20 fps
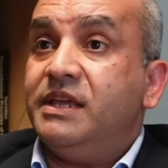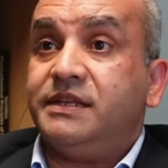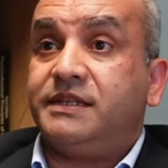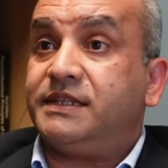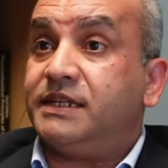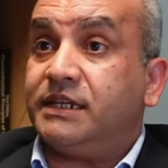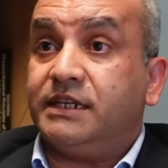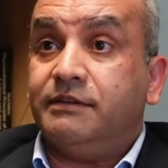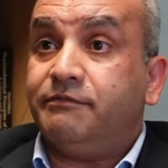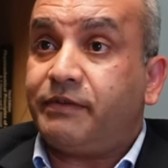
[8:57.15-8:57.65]

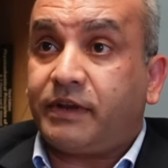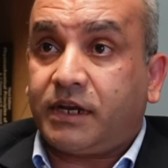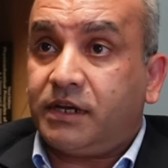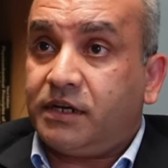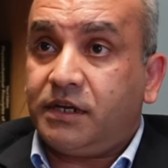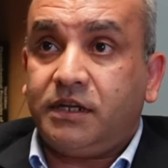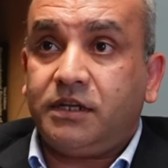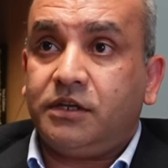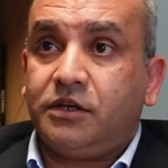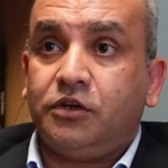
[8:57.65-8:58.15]

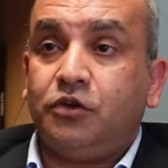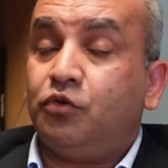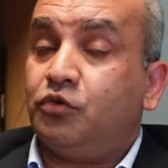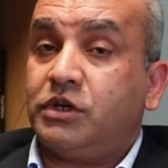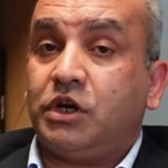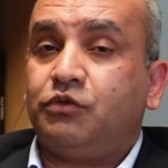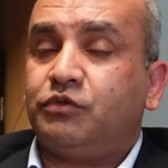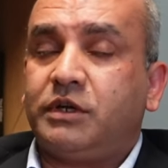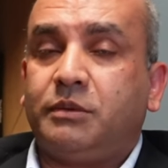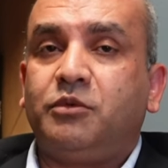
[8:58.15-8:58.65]
significantly, mm -hmm. no
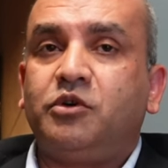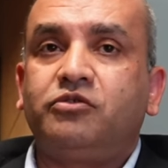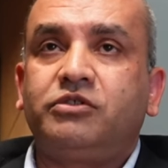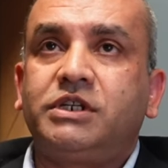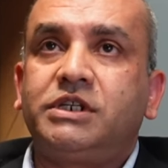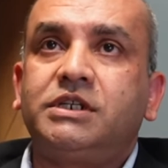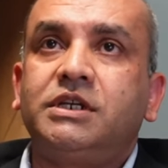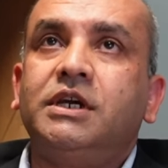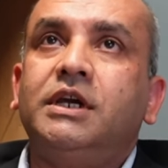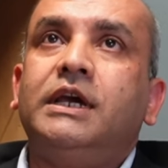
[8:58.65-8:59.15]
mm-hmm. doubt
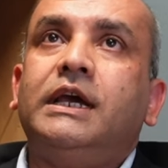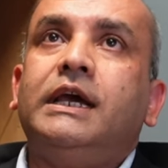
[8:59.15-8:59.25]
about it.